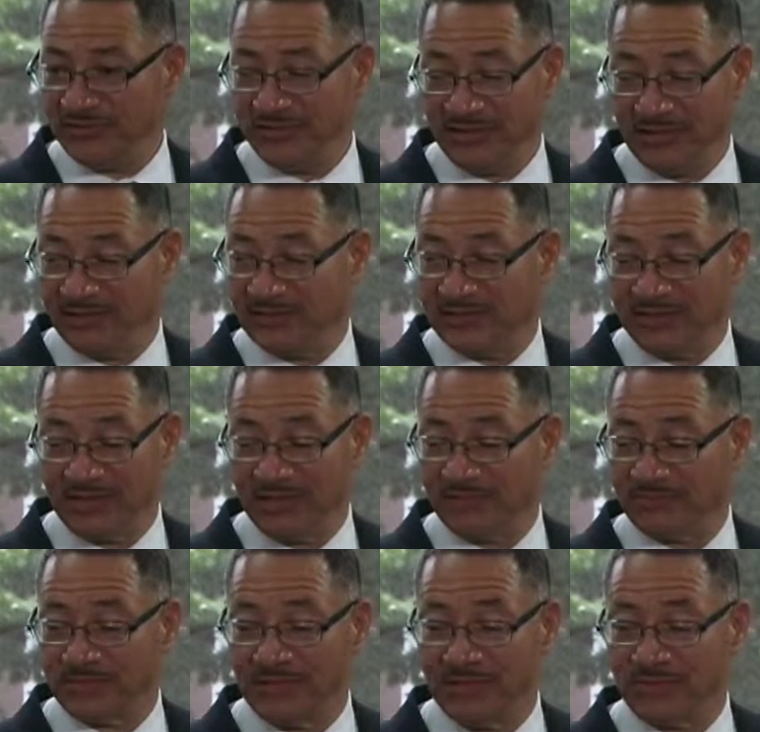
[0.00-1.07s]
say the
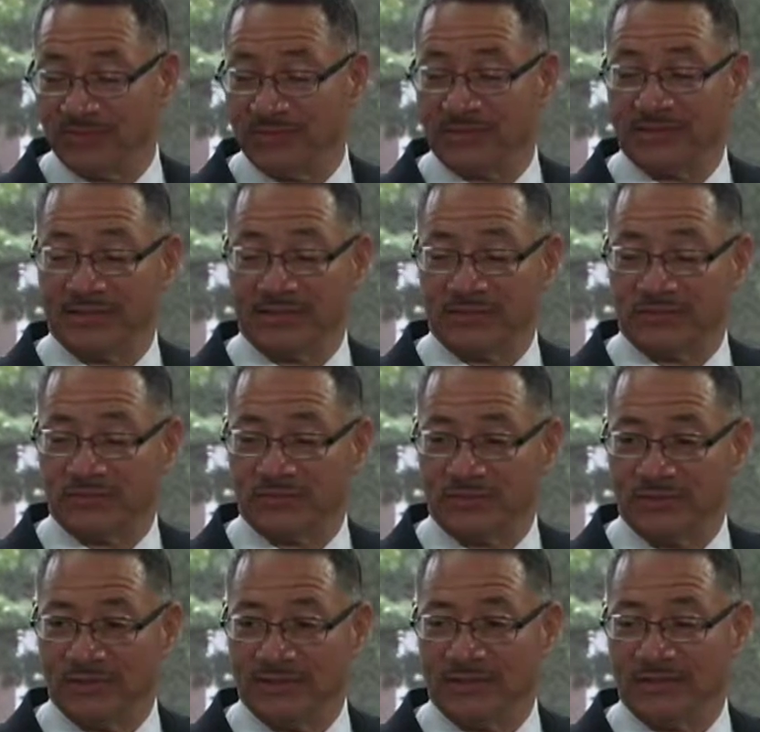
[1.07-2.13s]
same thing, because
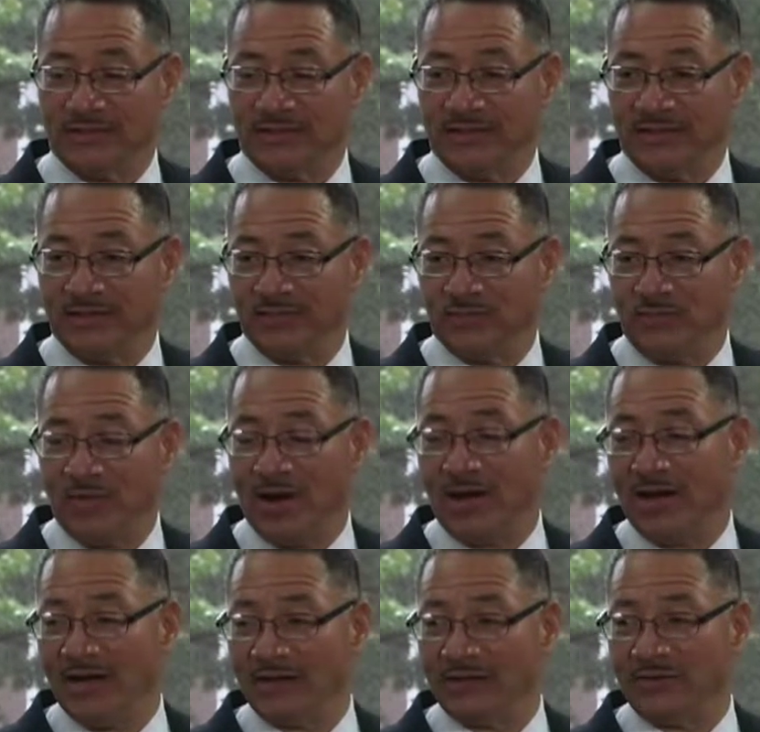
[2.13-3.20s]
again,
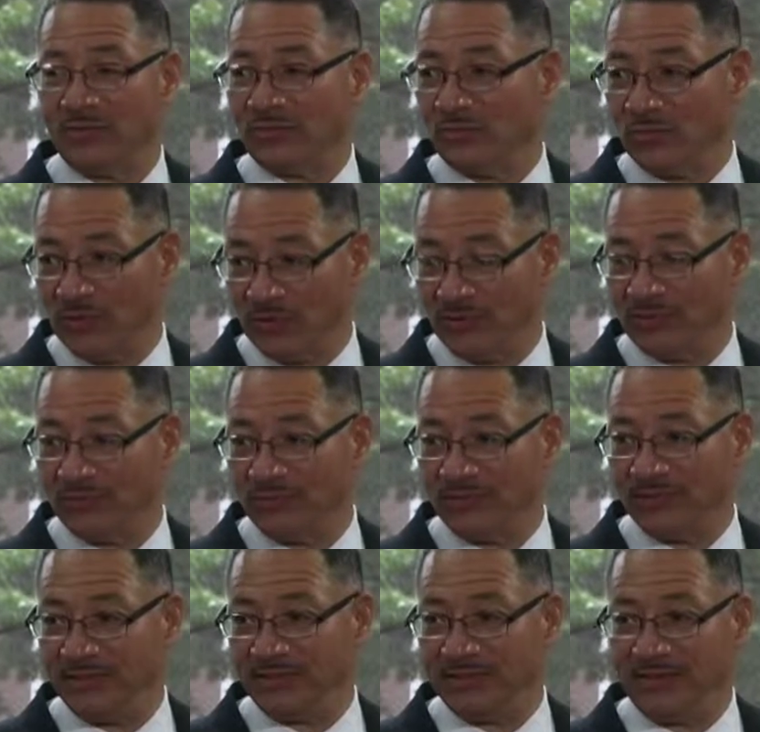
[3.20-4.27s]
why go to work
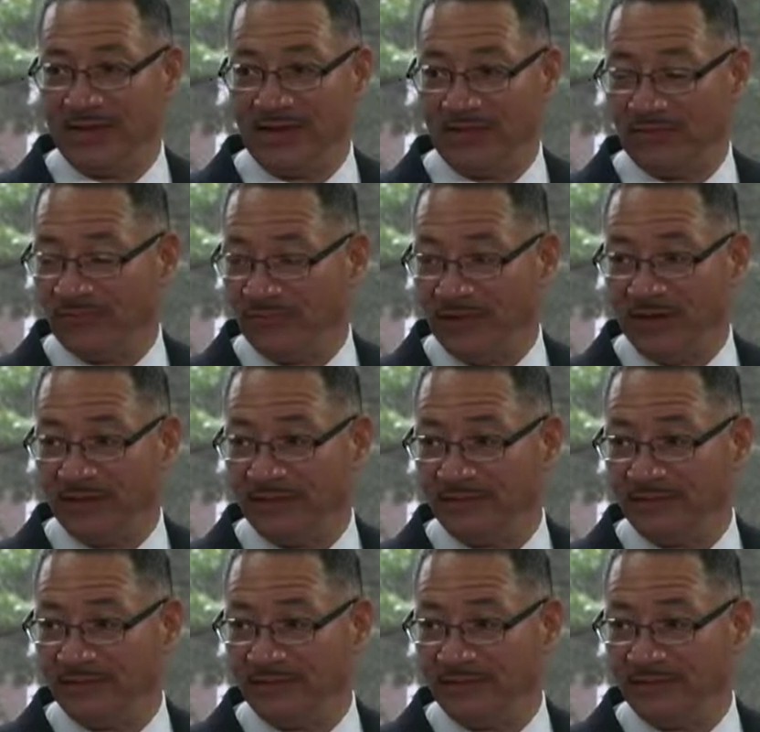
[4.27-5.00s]
when you can have fun?